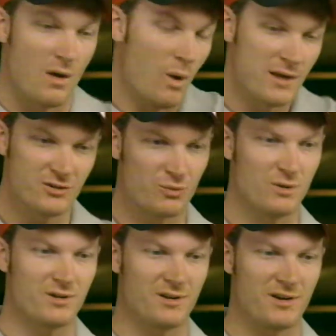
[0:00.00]
Well, I just
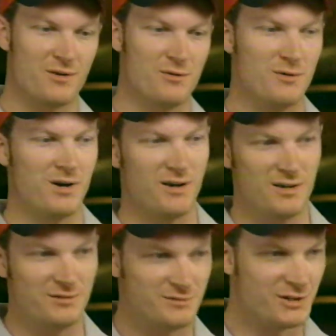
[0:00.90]
wanted to know.
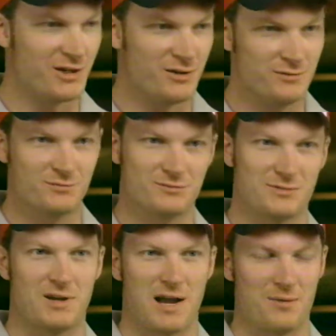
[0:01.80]
Uh, you know,
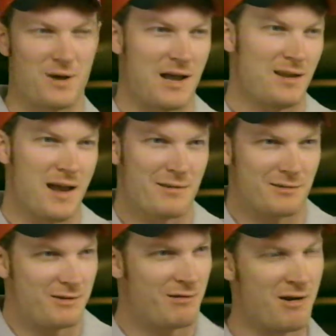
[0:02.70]
I, I liked
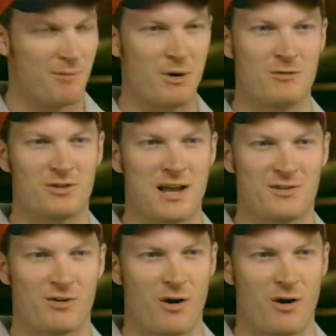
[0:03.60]
hearing both sides of the